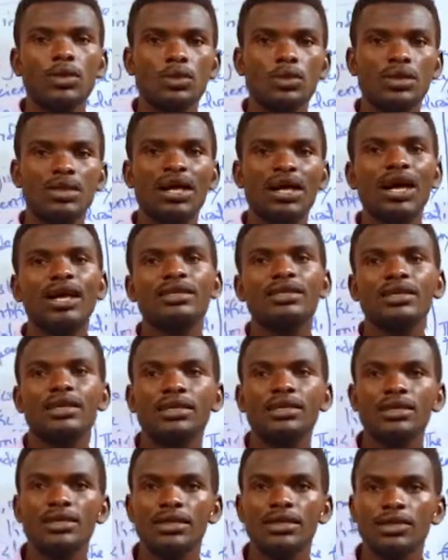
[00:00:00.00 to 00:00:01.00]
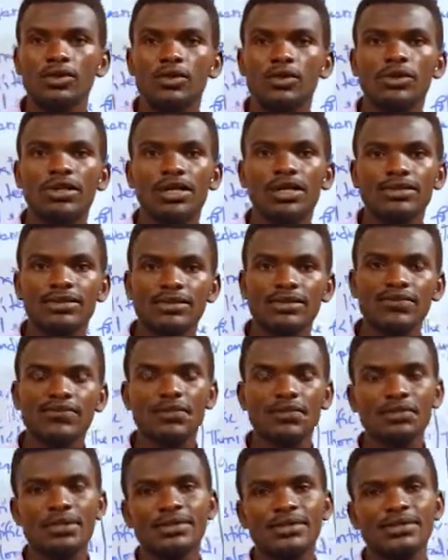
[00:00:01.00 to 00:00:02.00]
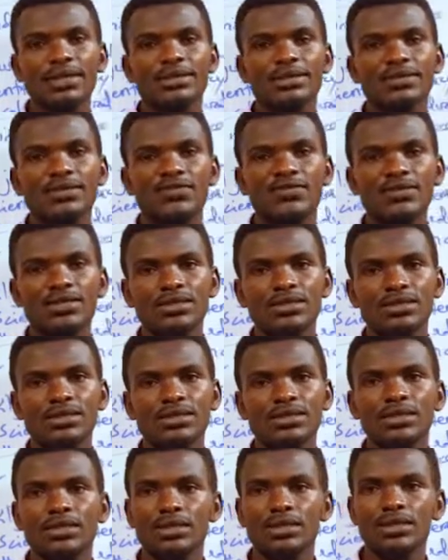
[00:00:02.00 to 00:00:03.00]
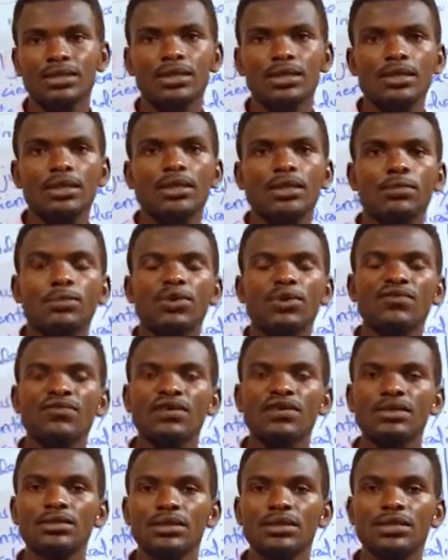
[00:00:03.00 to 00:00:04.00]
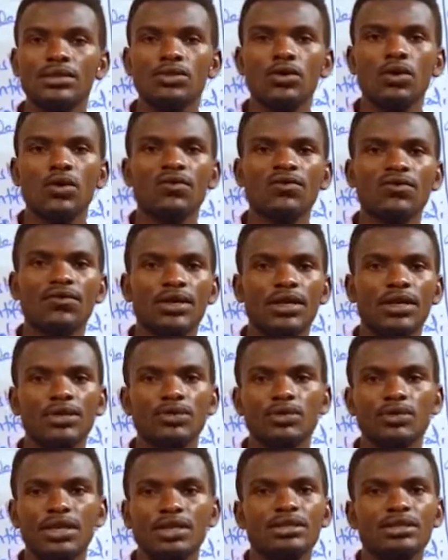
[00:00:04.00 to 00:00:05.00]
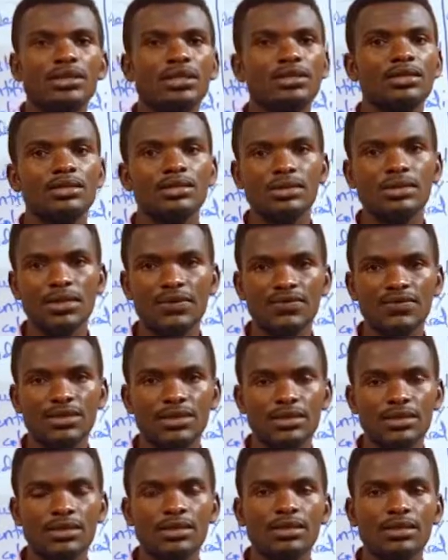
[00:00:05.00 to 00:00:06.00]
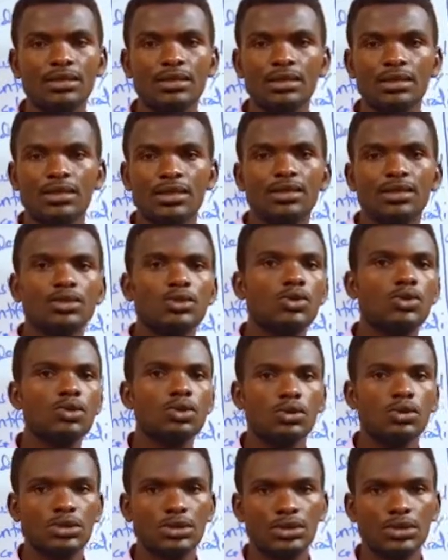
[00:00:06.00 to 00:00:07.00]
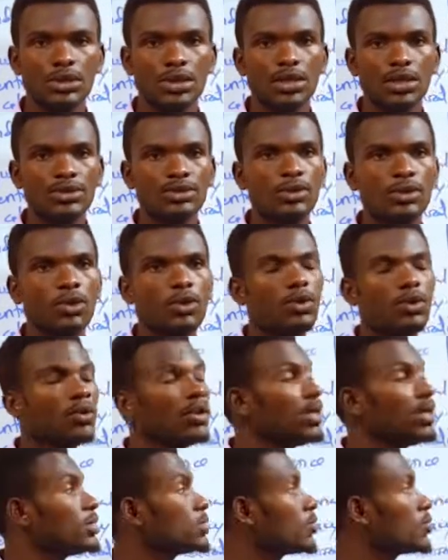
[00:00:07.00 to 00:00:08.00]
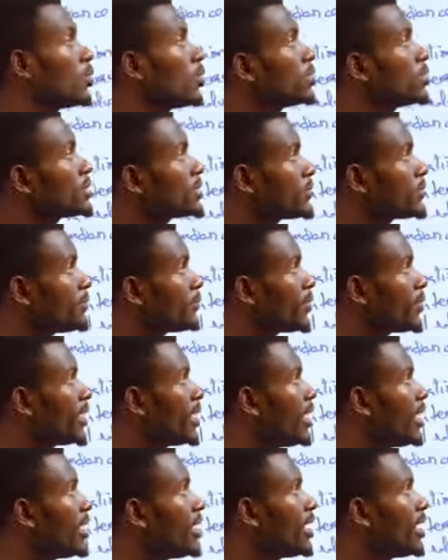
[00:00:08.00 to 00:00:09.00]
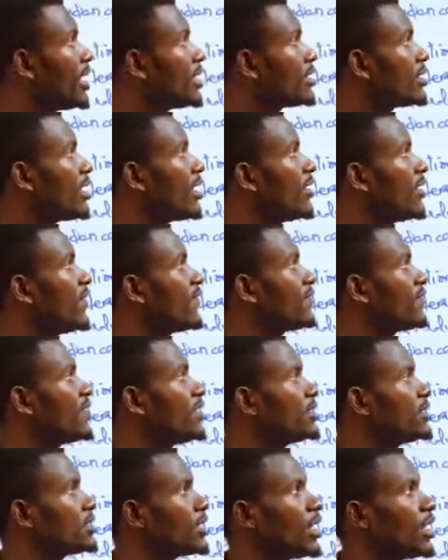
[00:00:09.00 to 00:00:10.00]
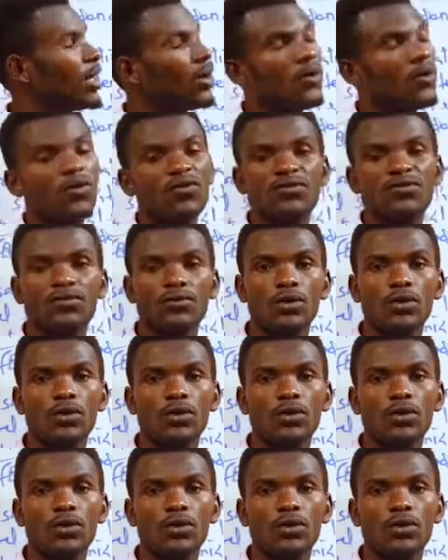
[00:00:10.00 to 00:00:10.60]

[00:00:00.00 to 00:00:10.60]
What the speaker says: learn and conduct various activities in the provision of education service in schools. So this was another feature of